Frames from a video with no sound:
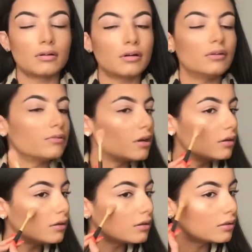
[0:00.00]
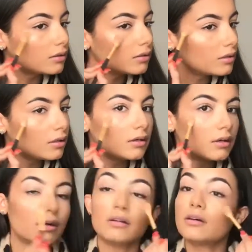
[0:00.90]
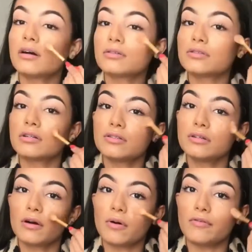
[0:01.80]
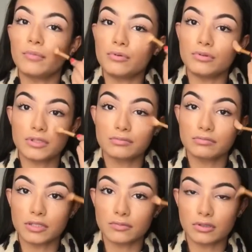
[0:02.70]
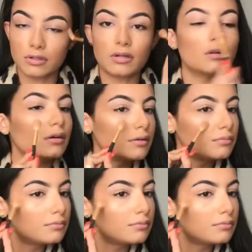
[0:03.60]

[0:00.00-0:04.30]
I love highlighter. I do go overboard, I'm not gonna lie.